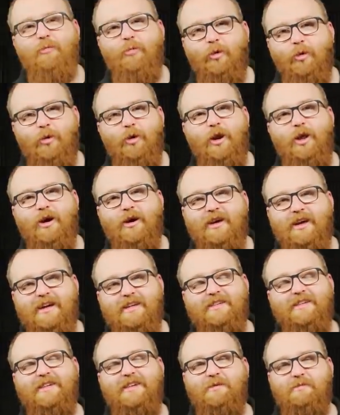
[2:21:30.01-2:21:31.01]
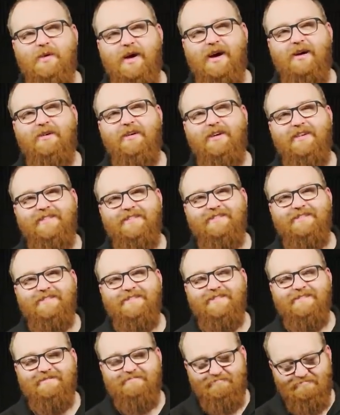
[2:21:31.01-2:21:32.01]
Warlock casting a power.
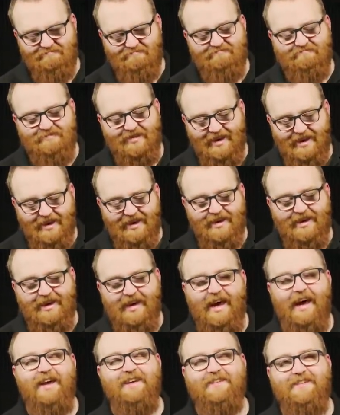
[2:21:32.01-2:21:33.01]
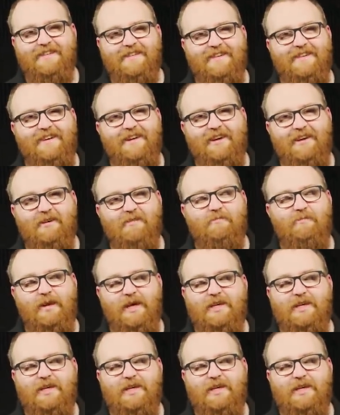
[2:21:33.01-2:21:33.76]
Yes. It's Please